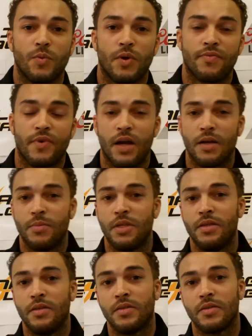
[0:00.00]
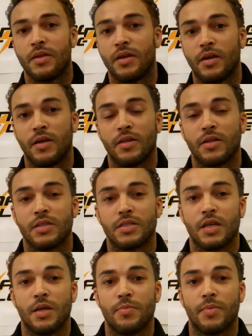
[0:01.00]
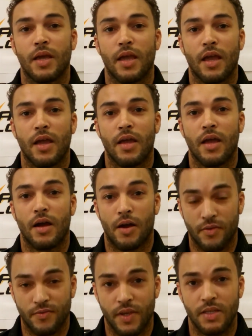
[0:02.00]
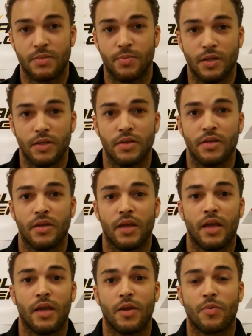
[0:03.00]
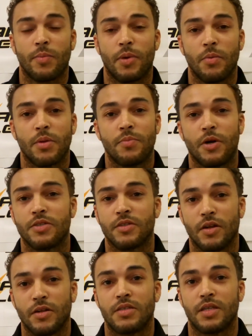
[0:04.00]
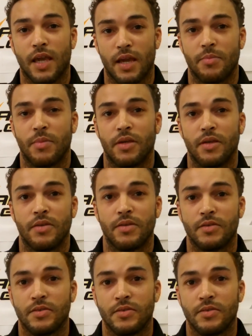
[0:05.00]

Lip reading: If you want to find me, look us up on Facebook. Republic Martial Arts Academy.